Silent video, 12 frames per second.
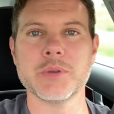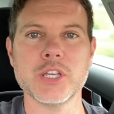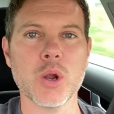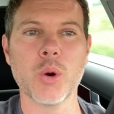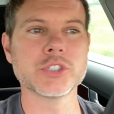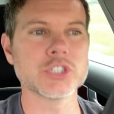You
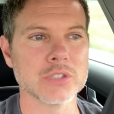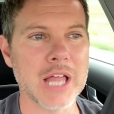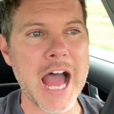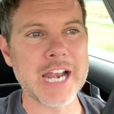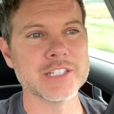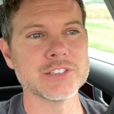know what your
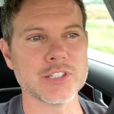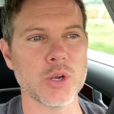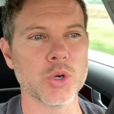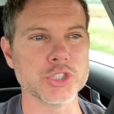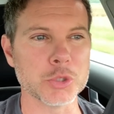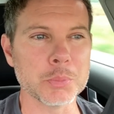lot is, you know
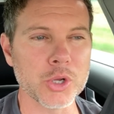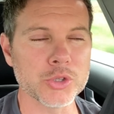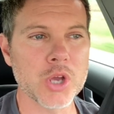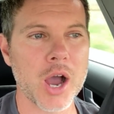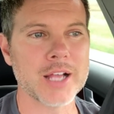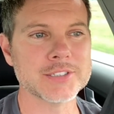what your build
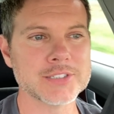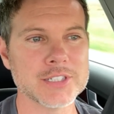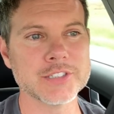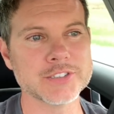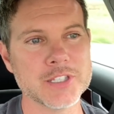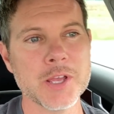cost
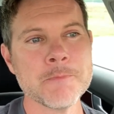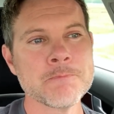is,